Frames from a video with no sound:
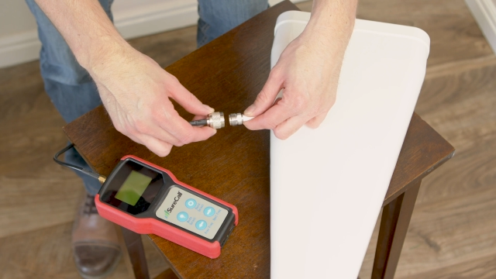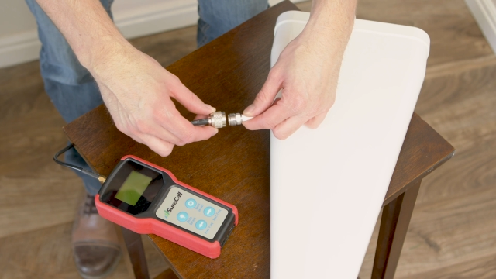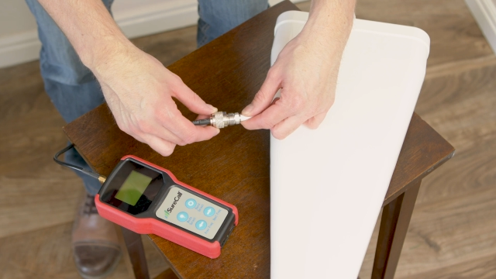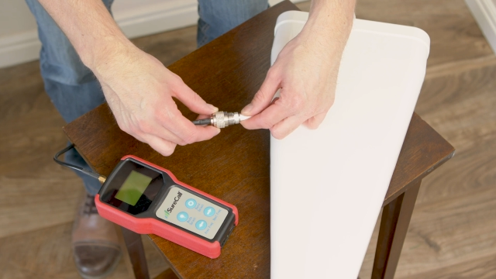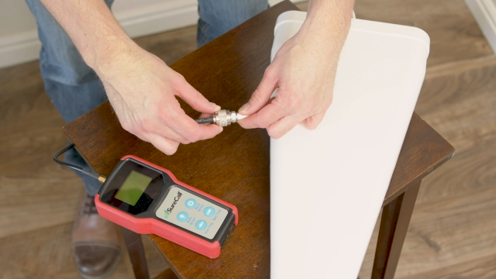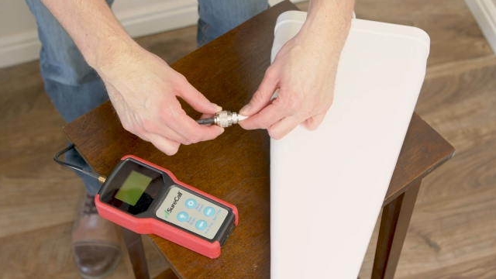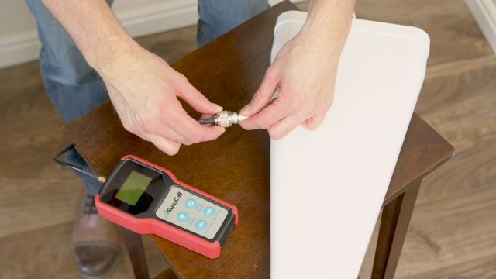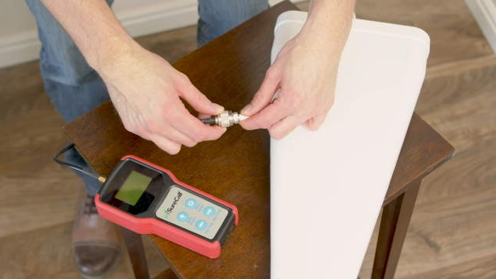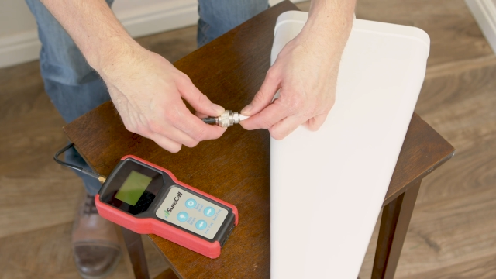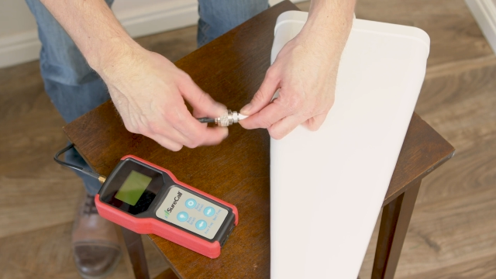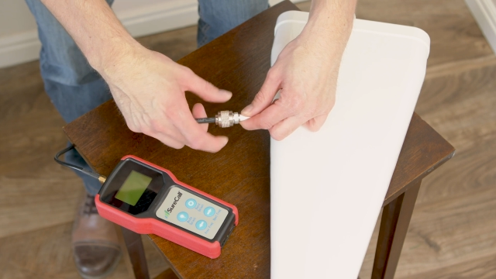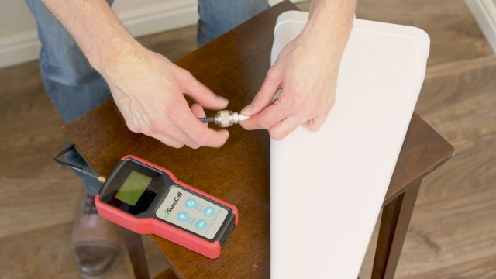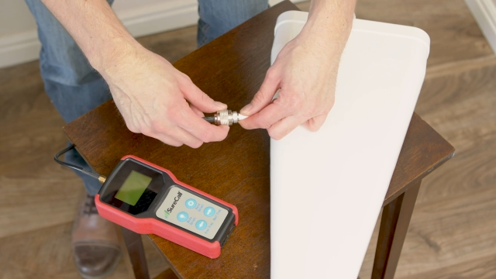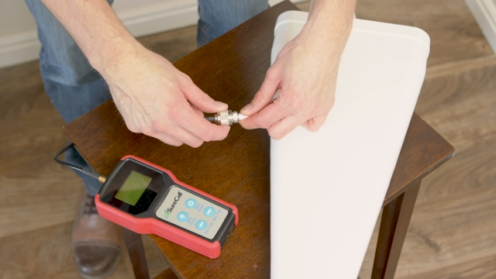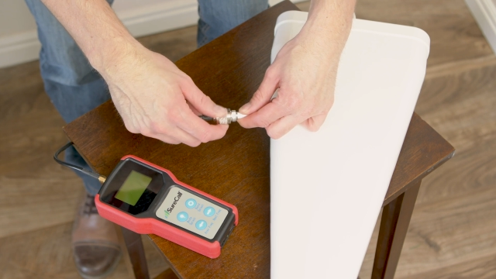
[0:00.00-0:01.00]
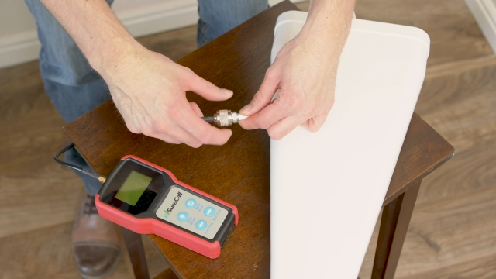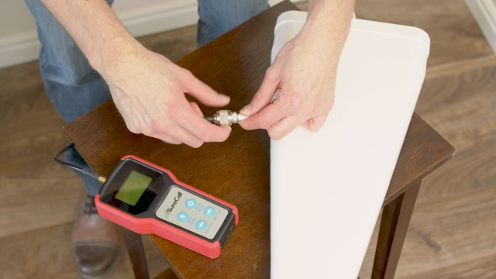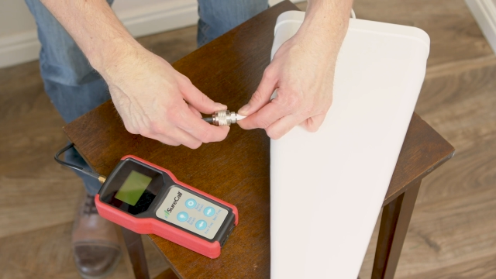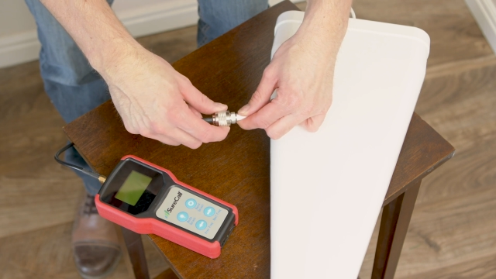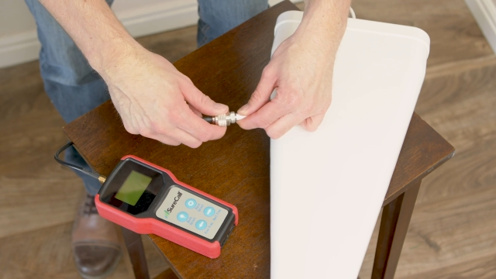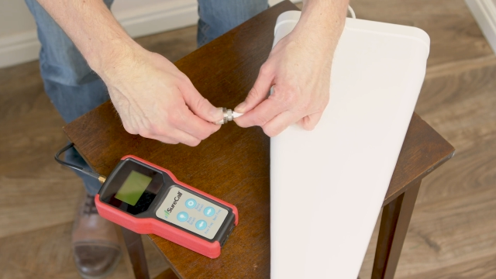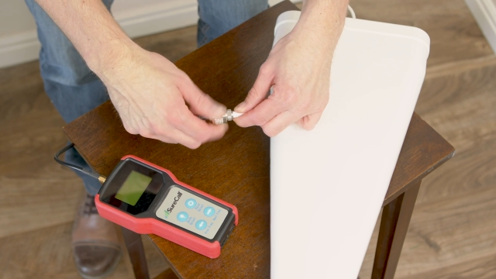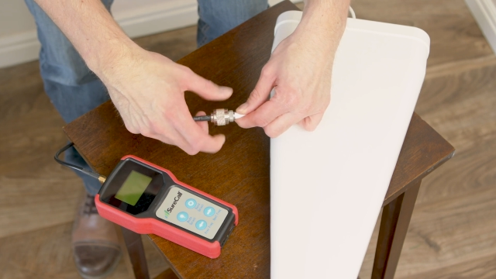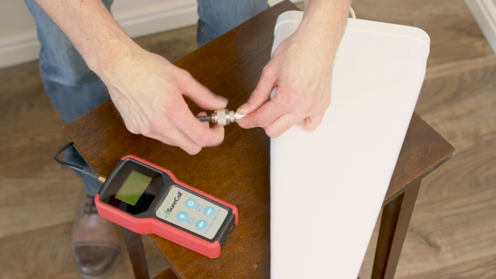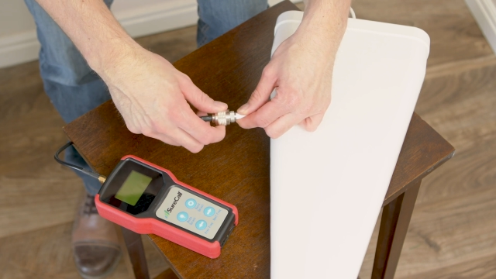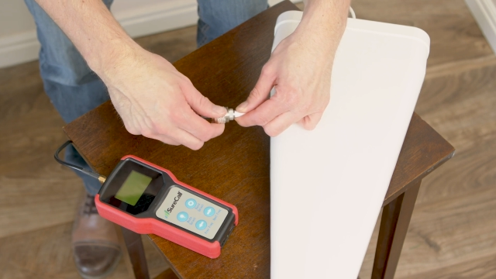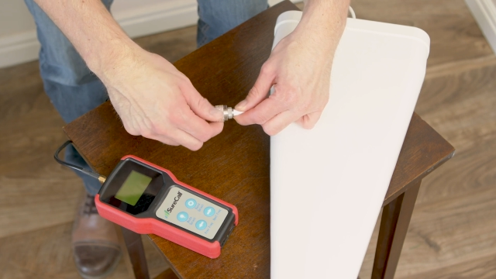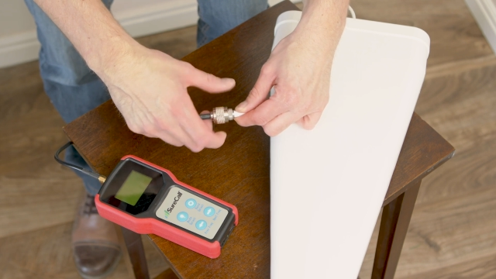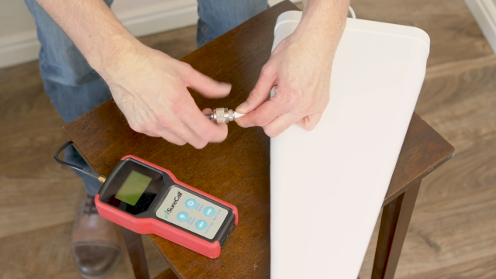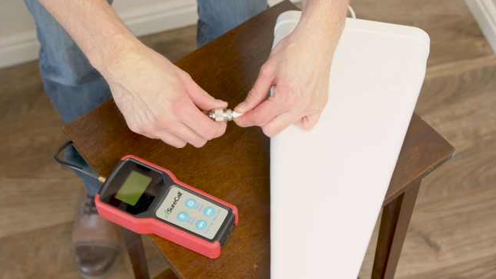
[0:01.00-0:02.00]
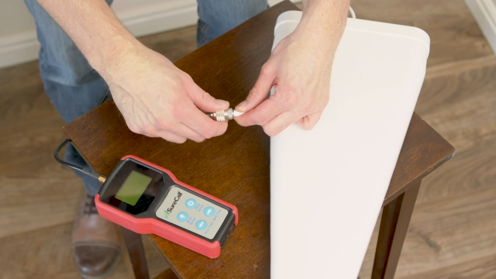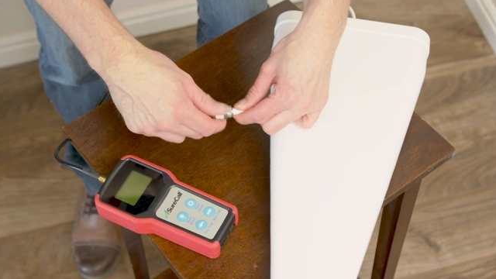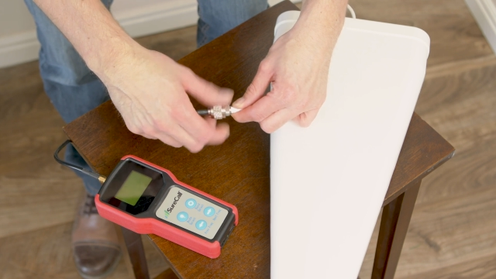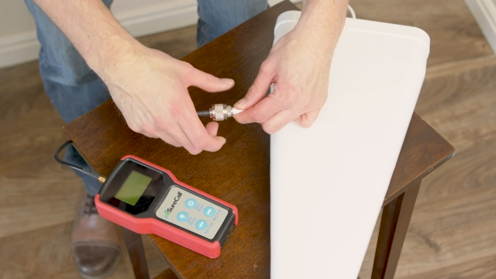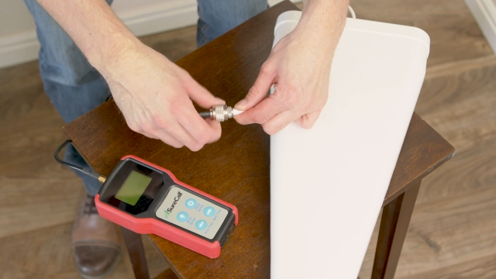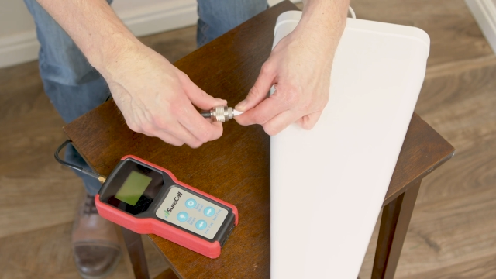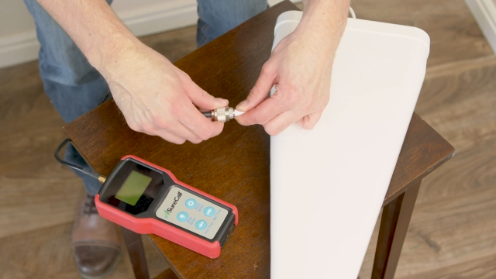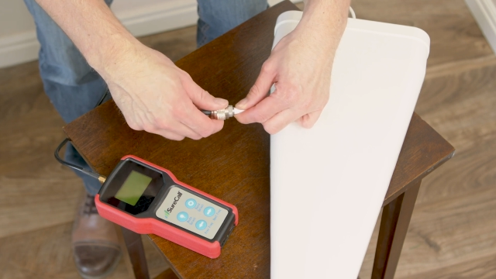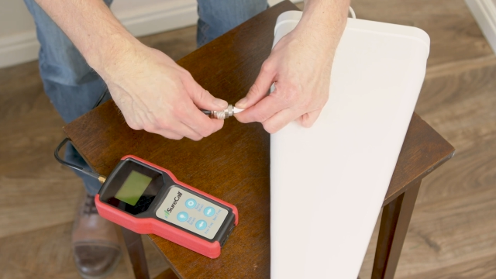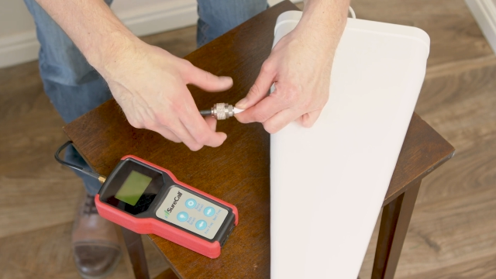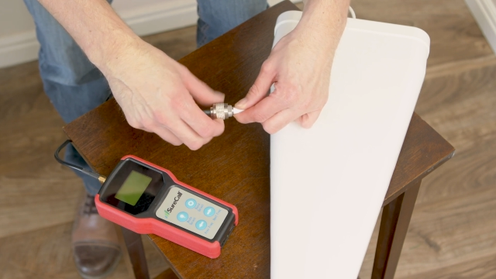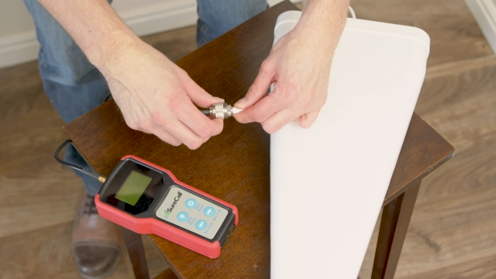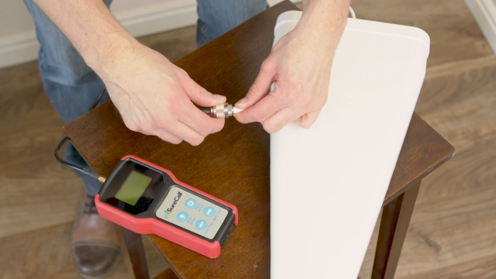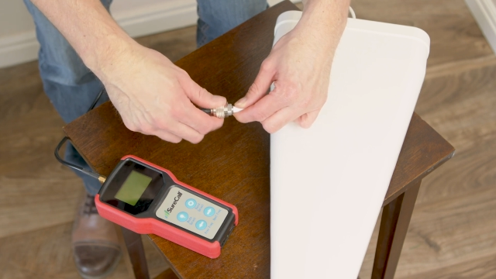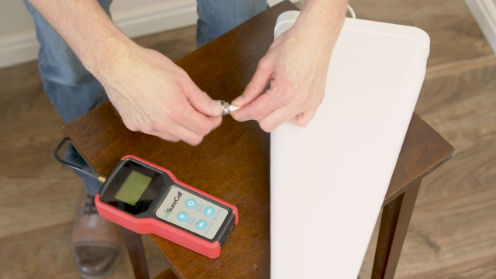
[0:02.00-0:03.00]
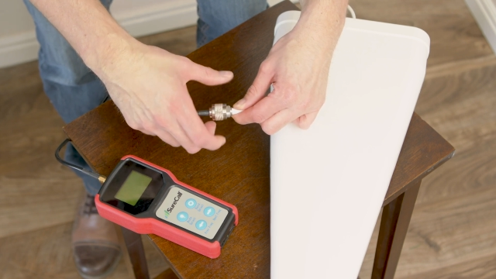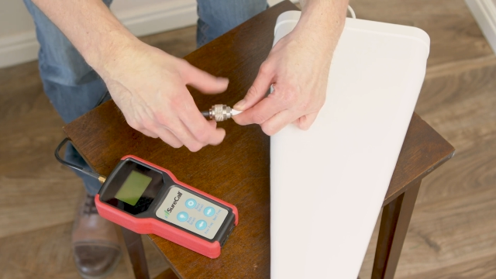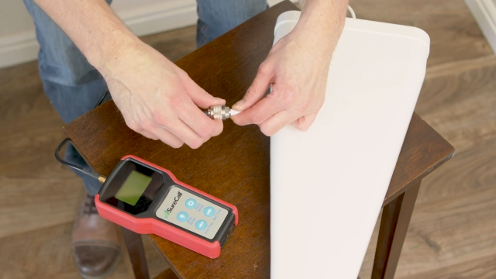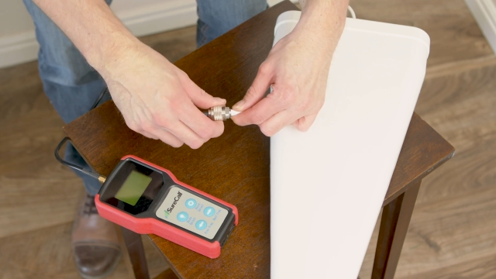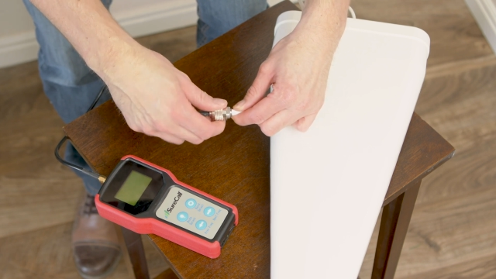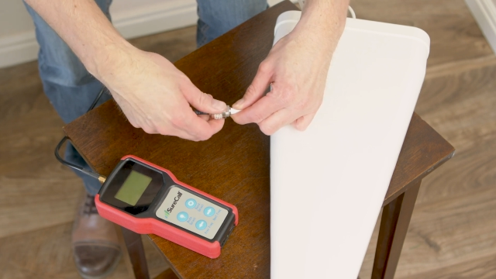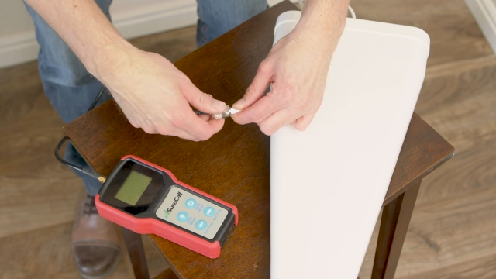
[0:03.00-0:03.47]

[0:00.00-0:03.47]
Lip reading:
No face is visible, so there are no lips to read.